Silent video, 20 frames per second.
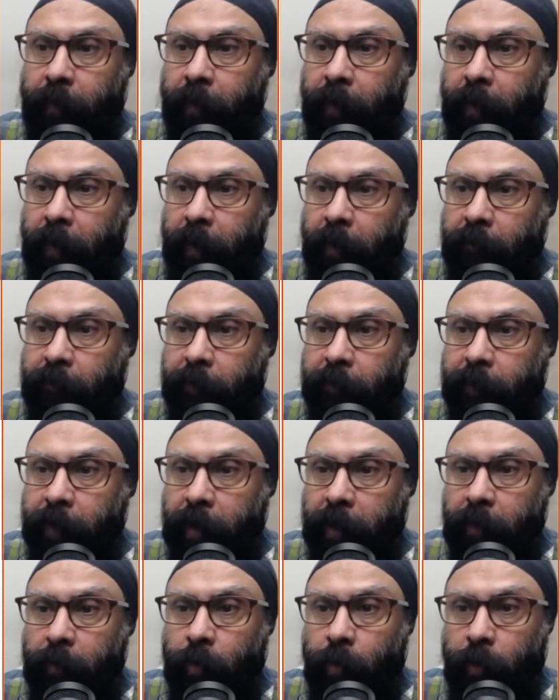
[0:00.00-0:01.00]
we will
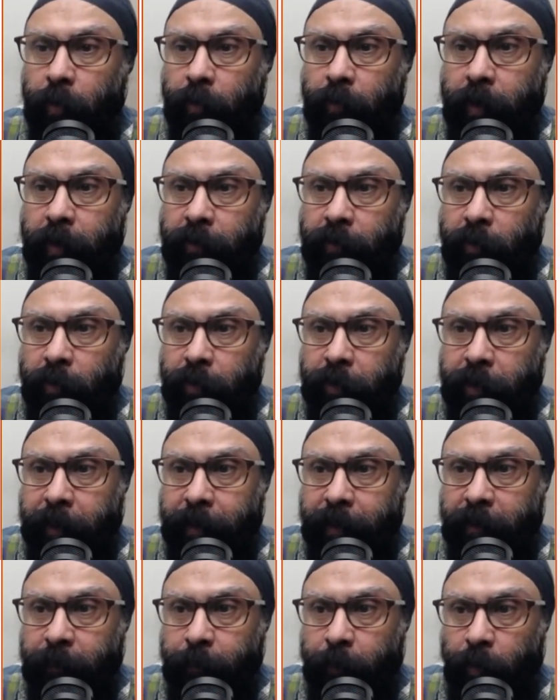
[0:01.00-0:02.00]
go to the solution
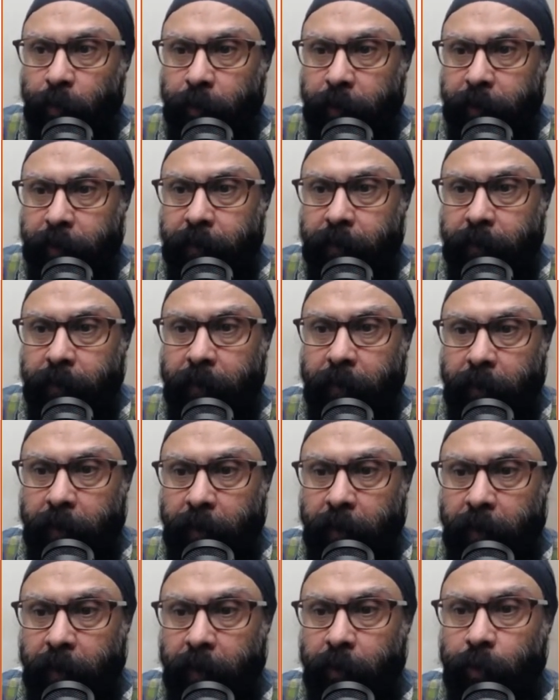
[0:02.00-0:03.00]
explorer.
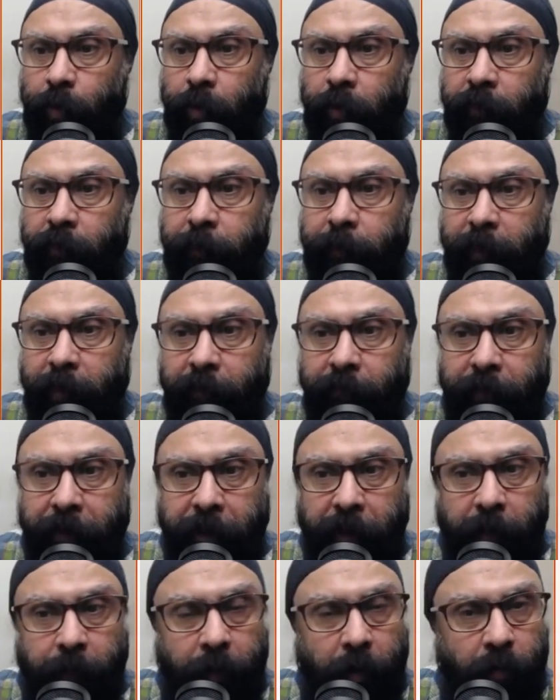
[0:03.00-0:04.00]
Don't
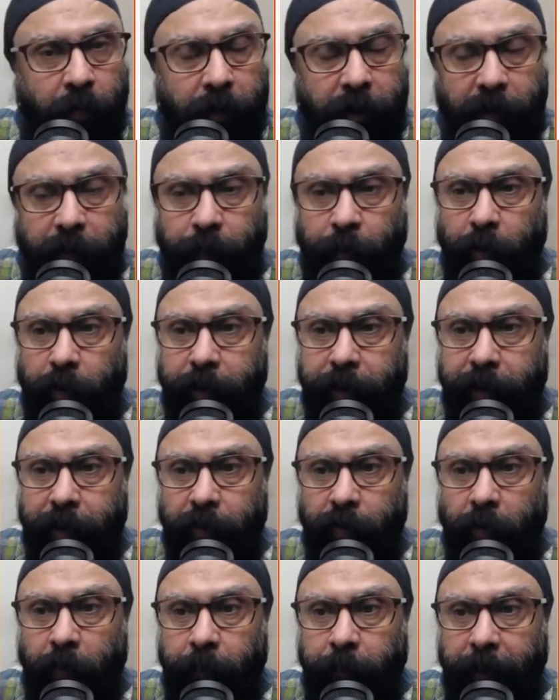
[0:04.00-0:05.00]
worry about this project
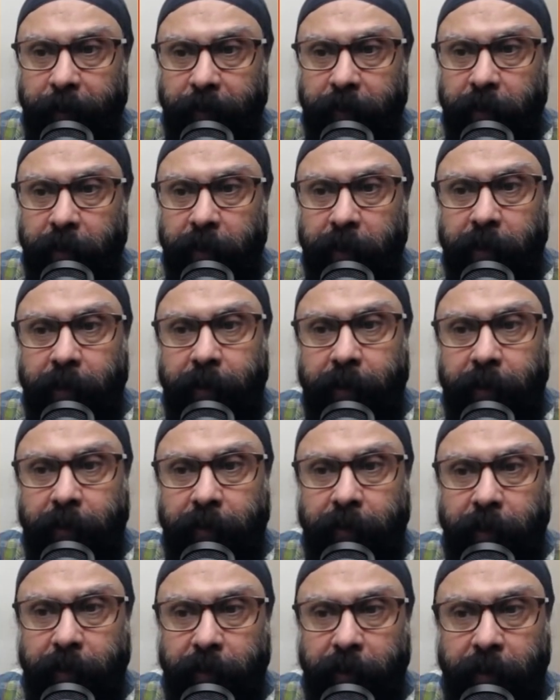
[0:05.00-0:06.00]
complexity, it is
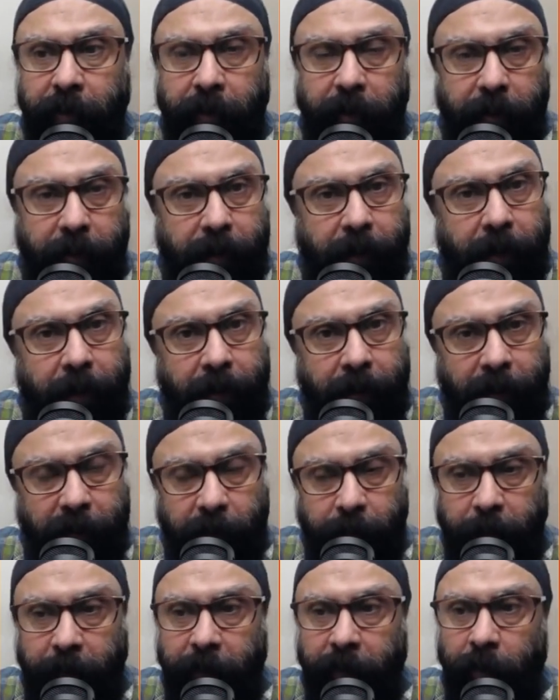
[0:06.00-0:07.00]
nothing there. I'll
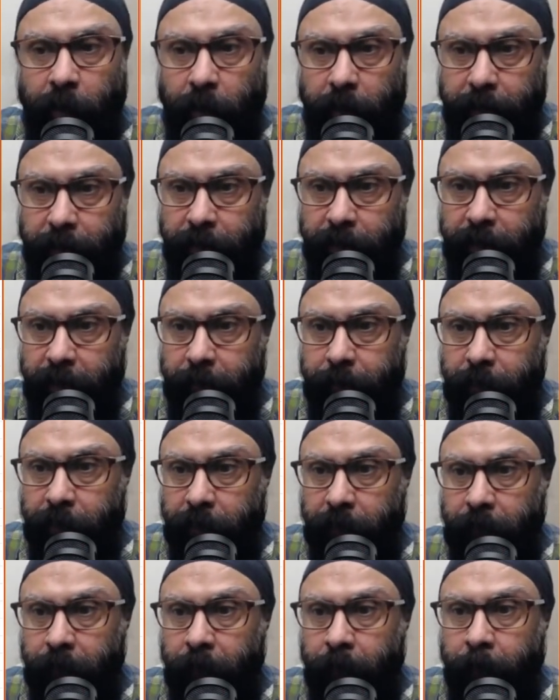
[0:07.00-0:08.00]
explain all the
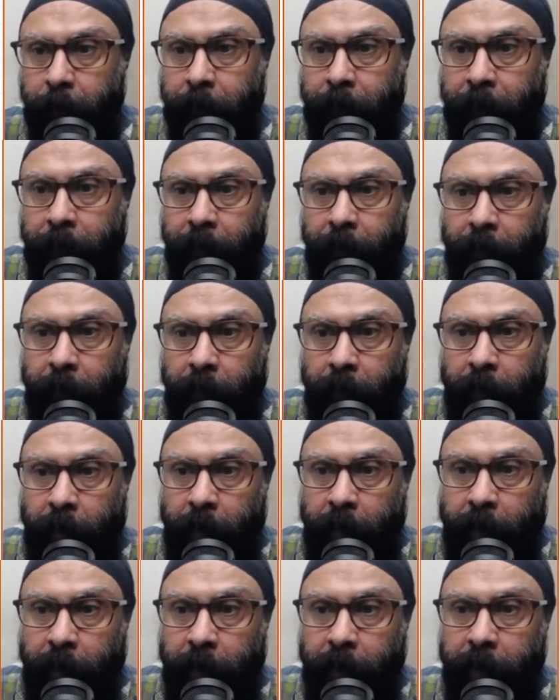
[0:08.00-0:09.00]
steps.
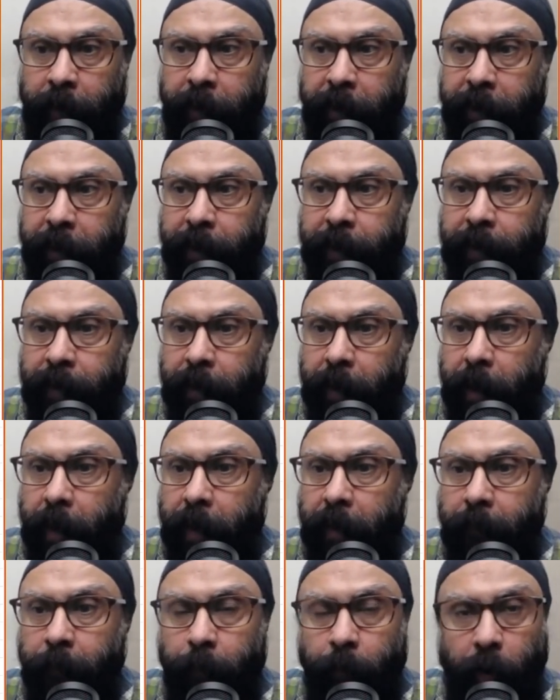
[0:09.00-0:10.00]
Create
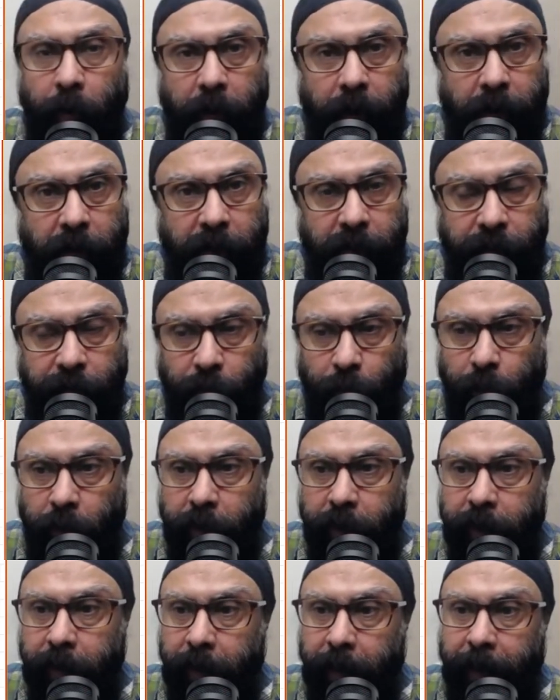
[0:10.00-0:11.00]
a models
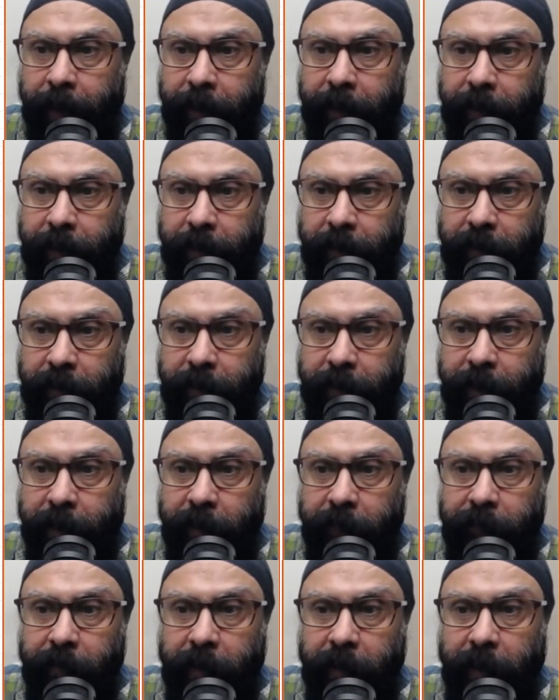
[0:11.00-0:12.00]
folder, and inside
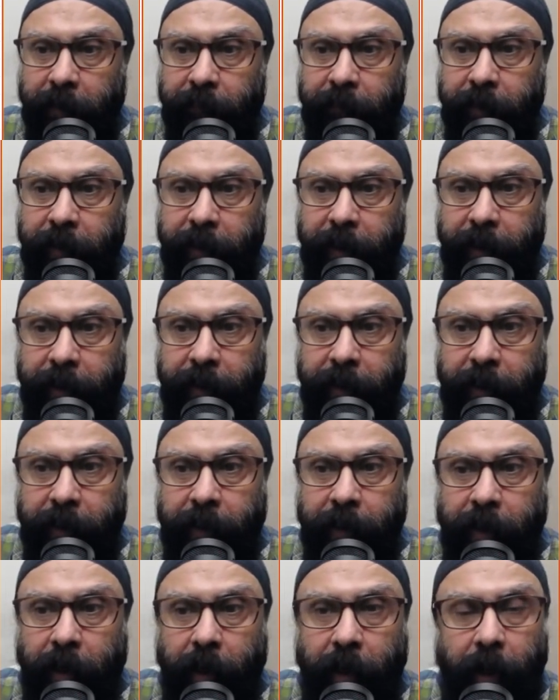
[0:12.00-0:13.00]
we have
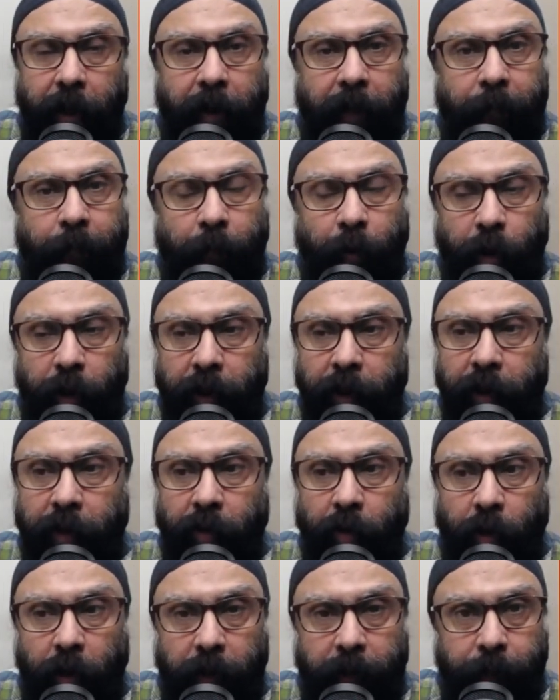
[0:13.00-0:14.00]
created a model
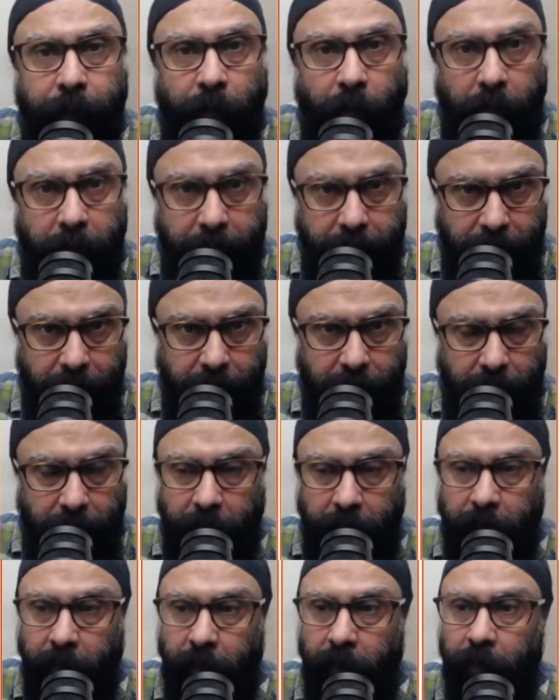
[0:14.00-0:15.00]
called product.
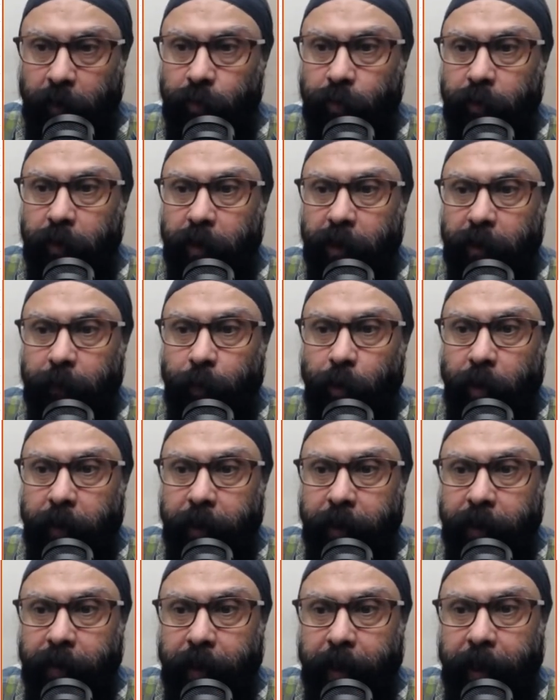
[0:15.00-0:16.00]
So this
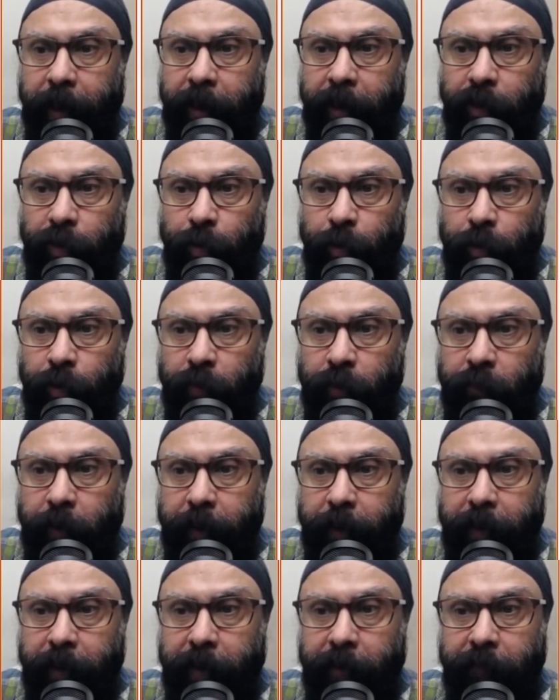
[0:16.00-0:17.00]
product, I'll show you
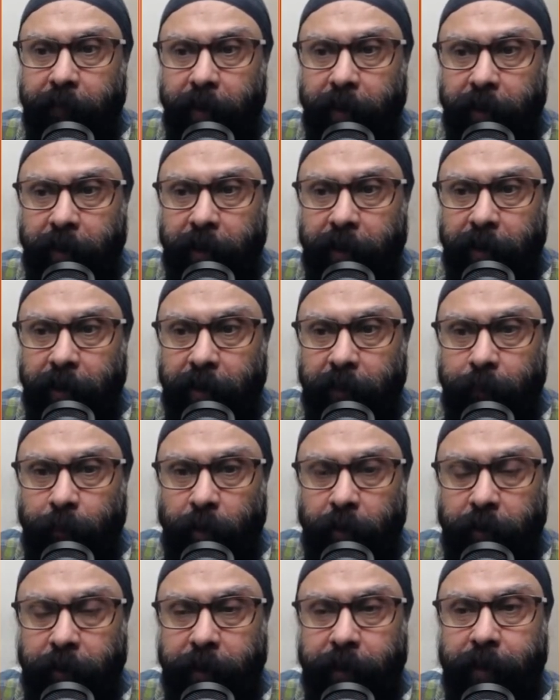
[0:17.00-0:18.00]
what I have written in this
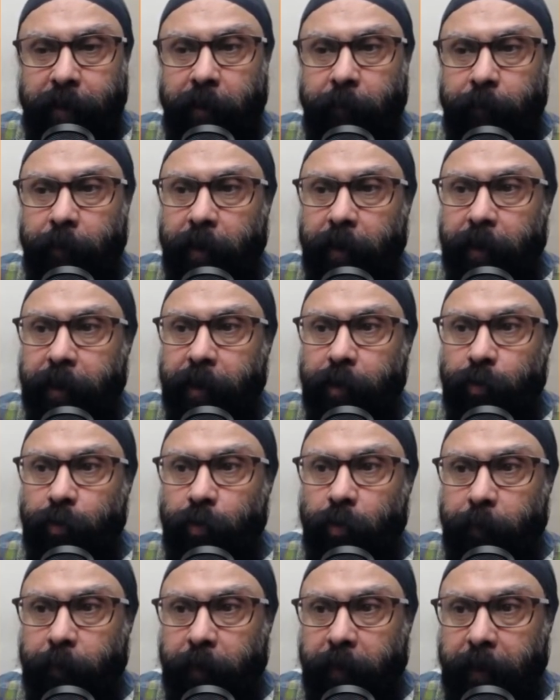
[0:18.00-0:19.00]
project. Double click to
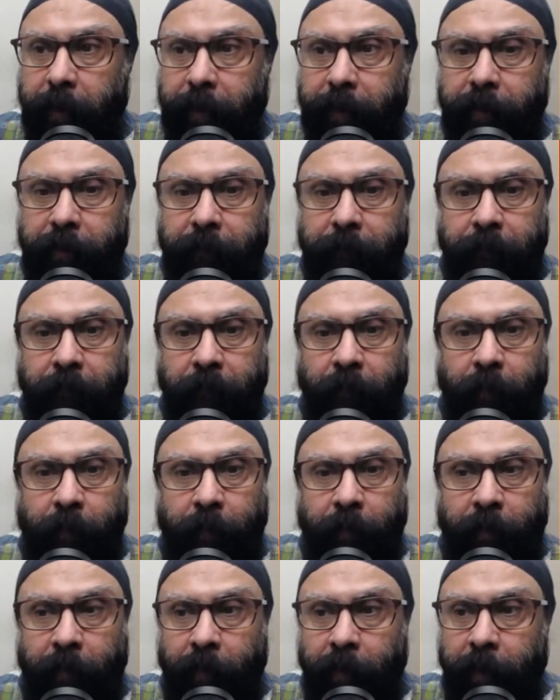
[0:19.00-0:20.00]
open it,
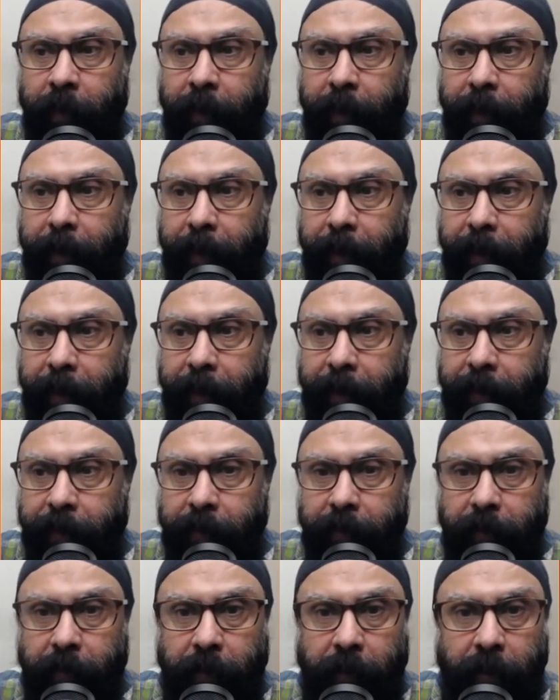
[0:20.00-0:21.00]

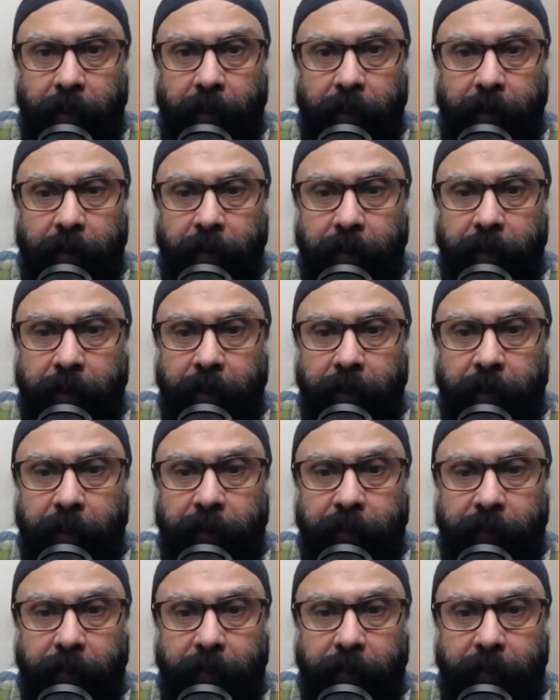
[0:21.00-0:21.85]
and these